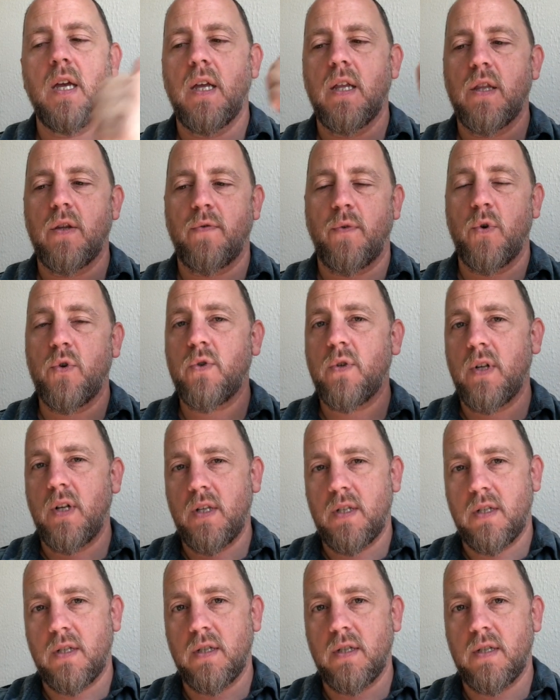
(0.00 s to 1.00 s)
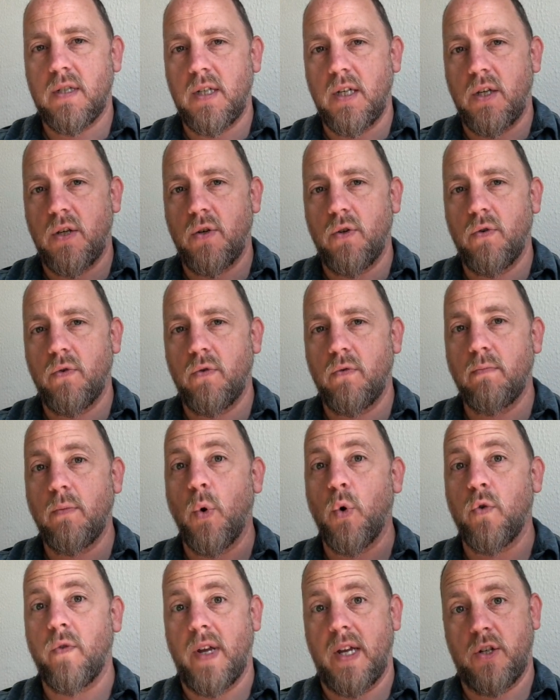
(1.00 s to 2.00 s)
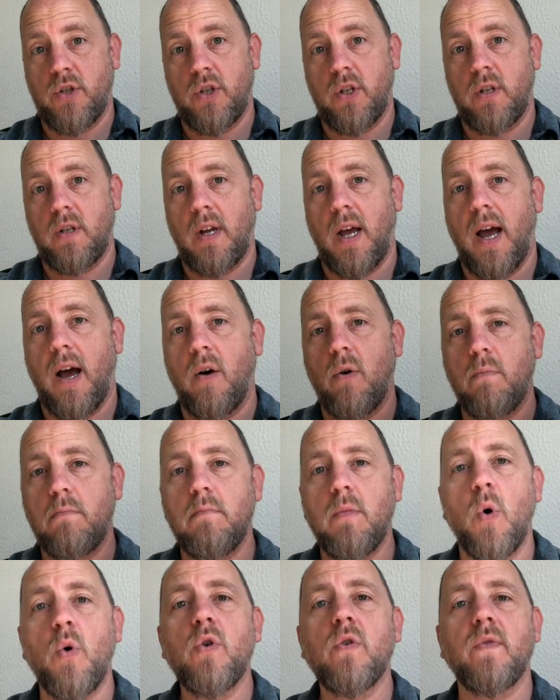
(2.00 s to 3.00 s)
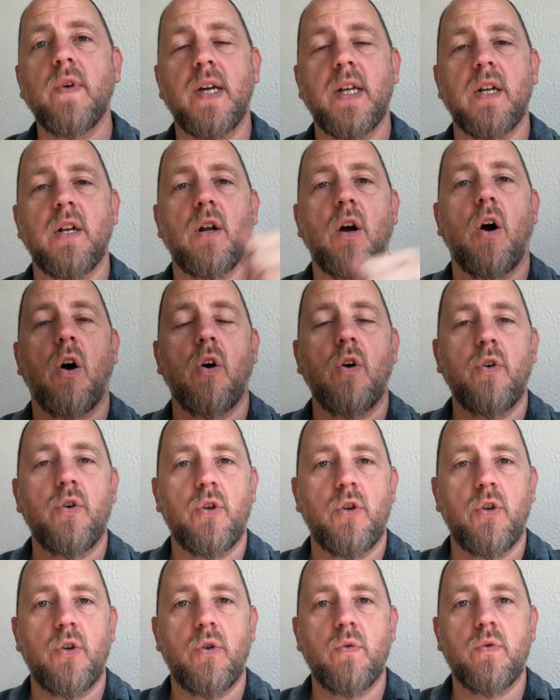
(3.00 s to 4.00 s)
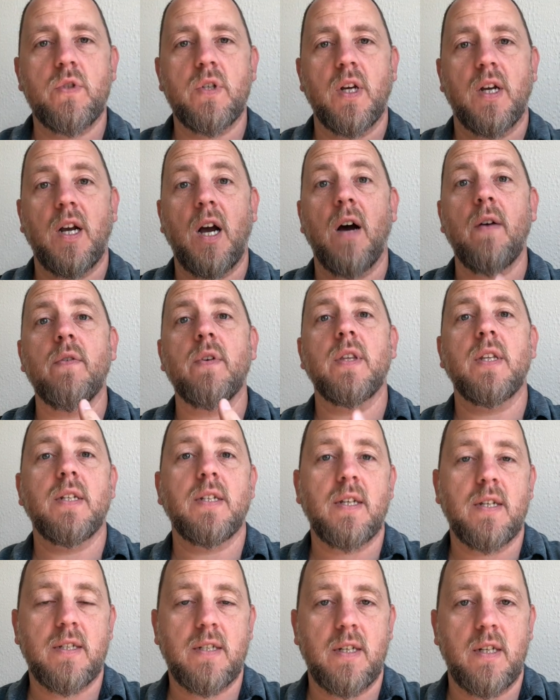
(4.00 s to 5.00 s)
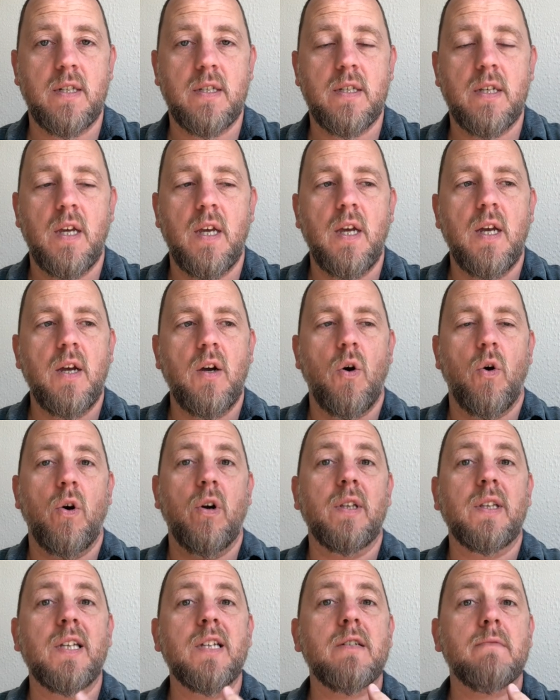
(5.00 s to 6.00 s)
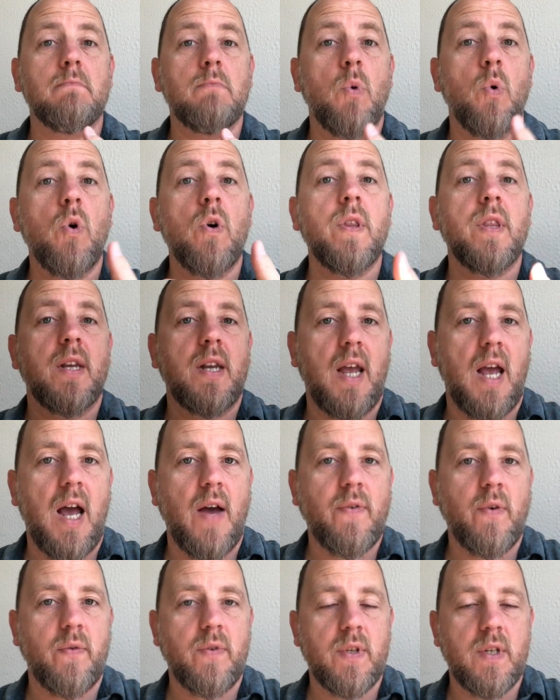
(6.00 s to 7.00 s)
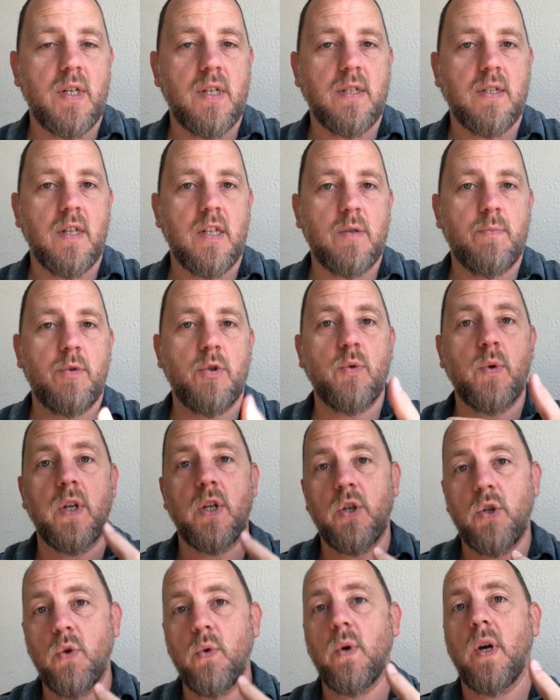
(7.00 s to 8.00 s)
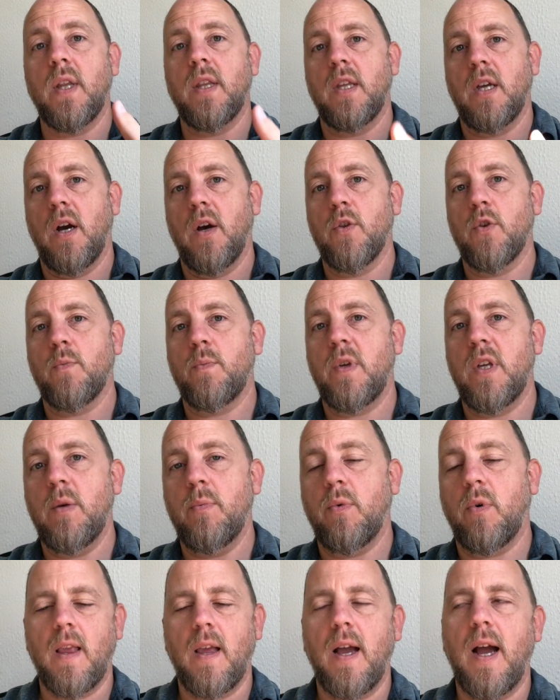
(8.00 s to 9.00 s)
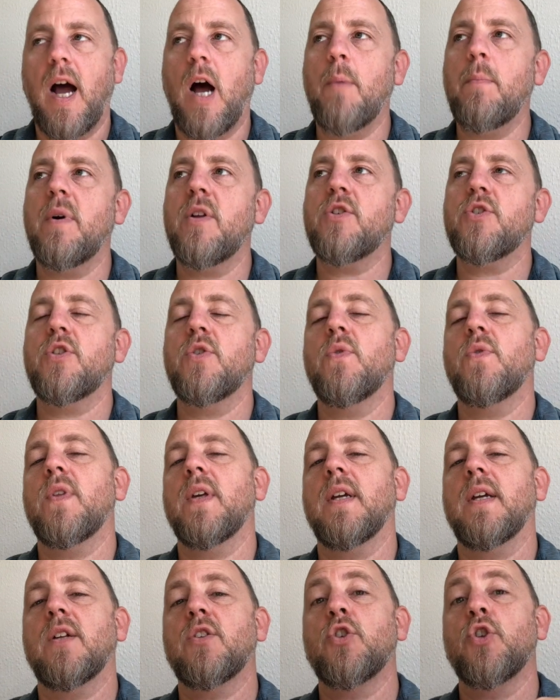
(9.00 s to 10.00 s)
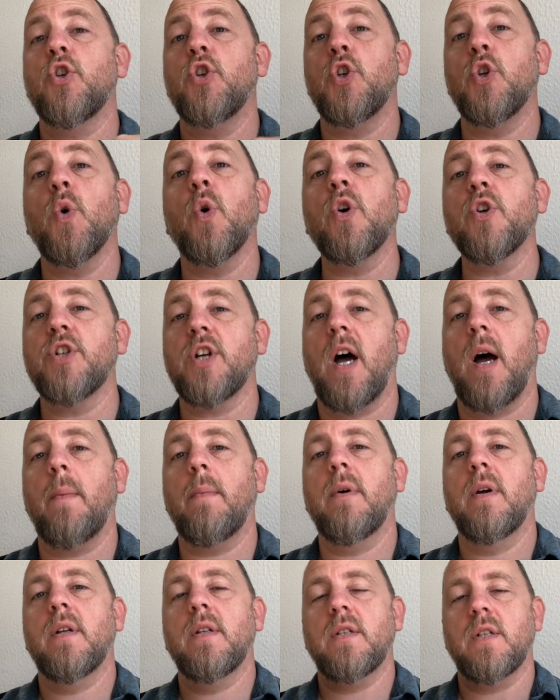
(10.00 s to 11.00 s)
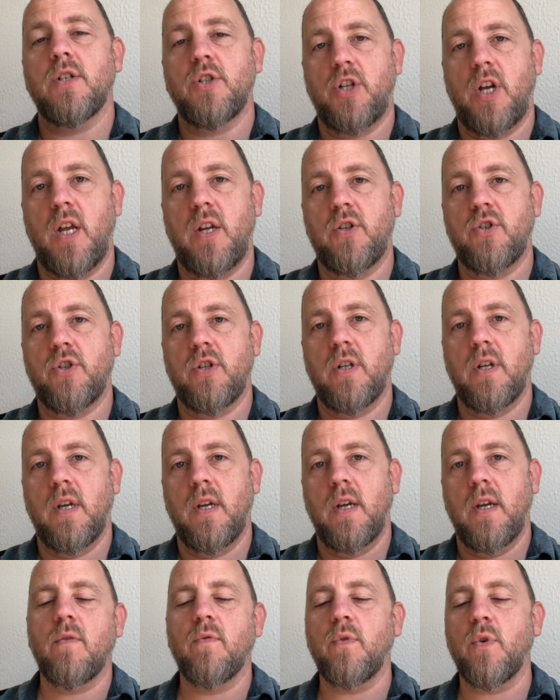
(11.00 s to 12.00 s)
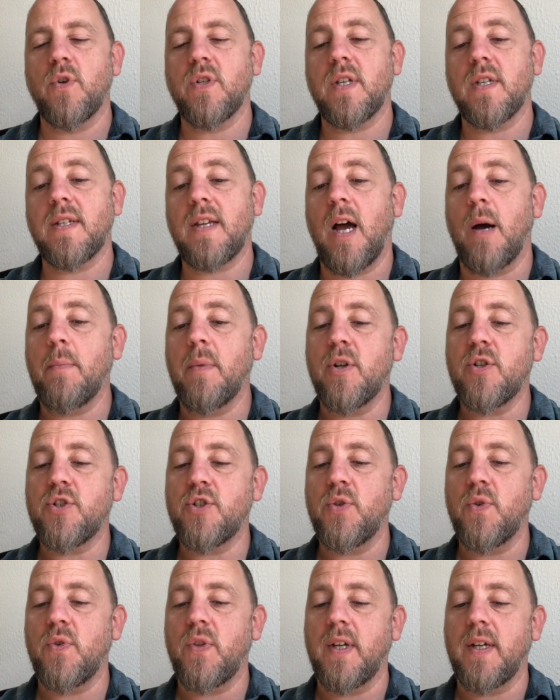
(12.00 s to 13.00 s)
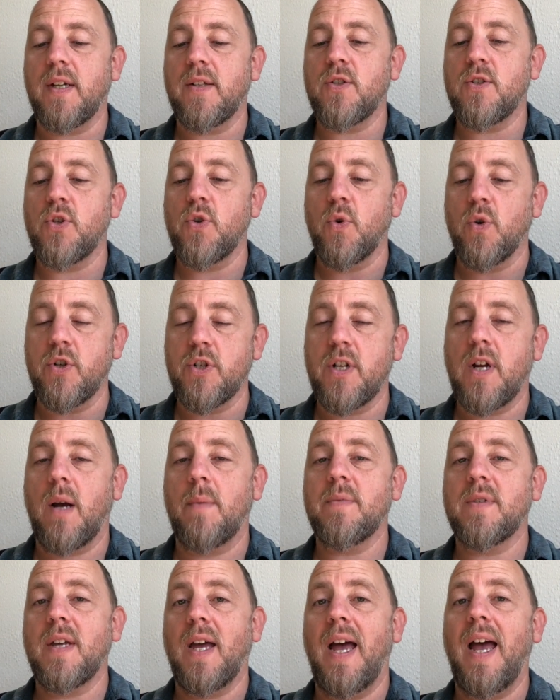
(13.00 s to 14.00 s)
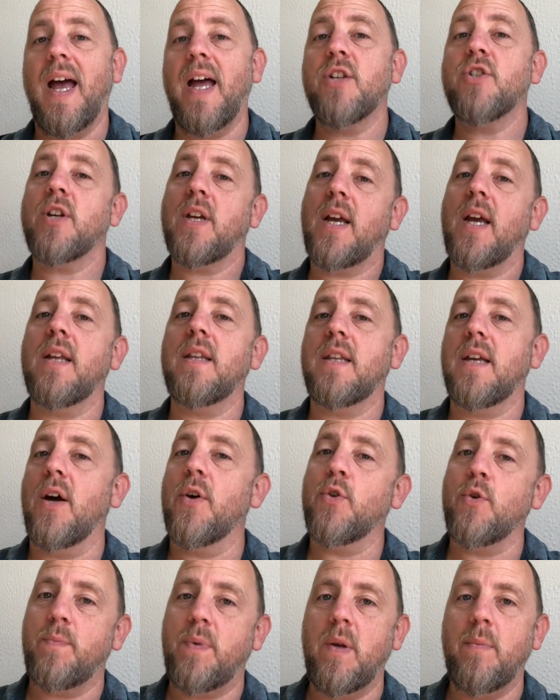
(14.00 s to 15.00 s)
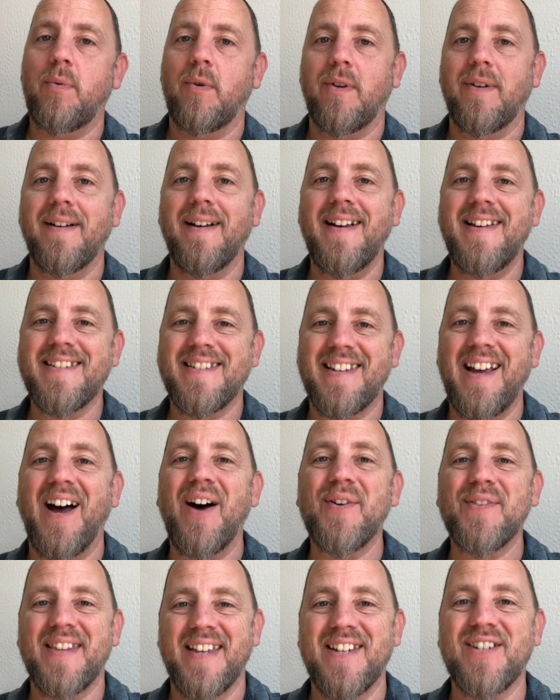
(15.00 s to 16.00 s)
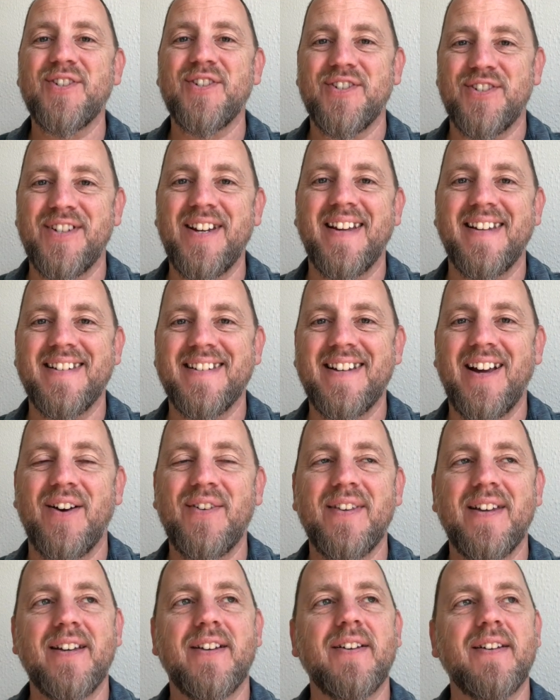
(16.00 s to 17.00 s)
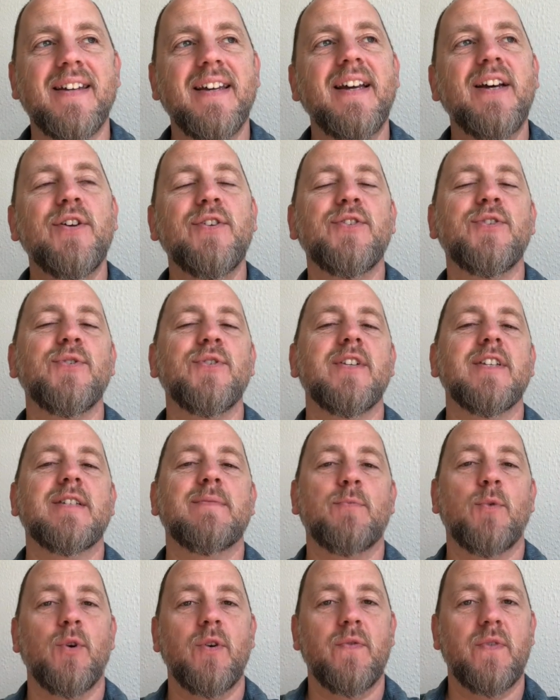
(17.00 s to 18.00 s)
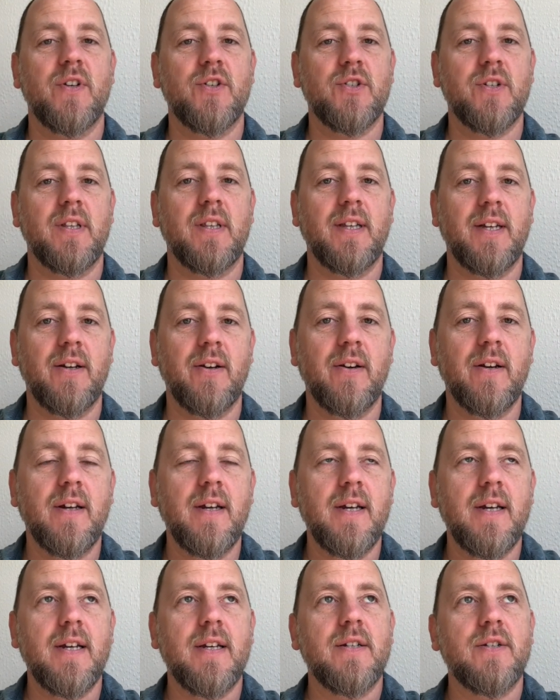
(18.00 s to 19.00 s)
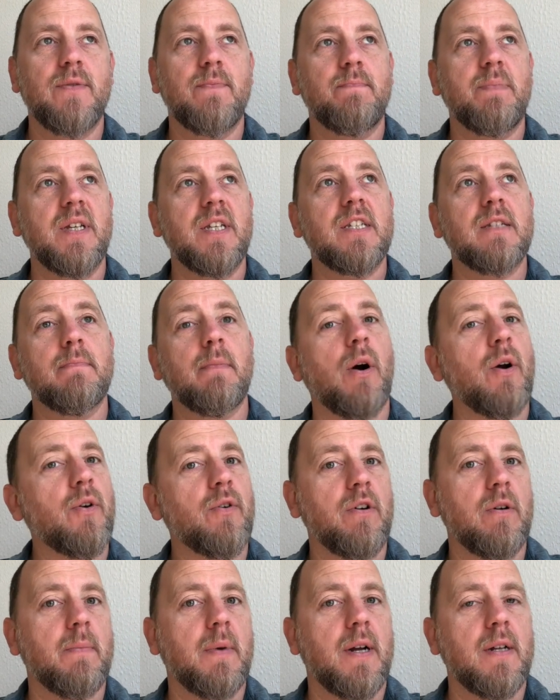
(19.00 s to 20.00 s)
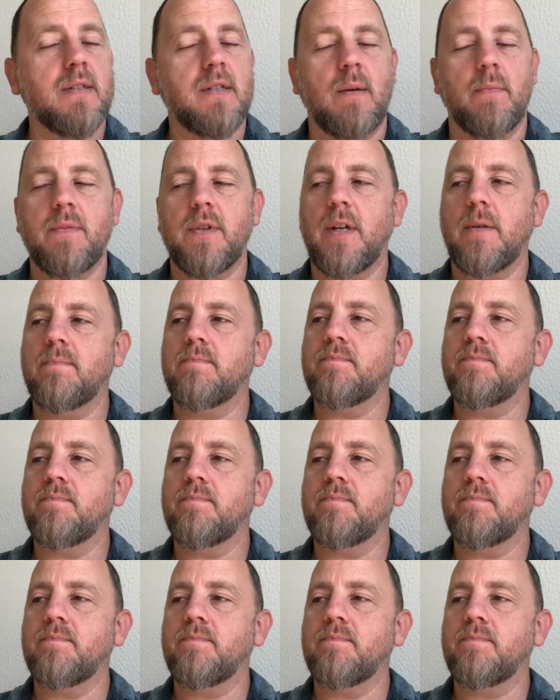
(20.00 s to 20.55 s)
The first one is CQ motivation. How motivated are you to cover the distance, or at least more than half of the distance between you and the other people? How much do you think it's your job to change? Versus how much do you think it's your job to educate the other people as to how they should change, how they could do this more efficiently or be smarter about something?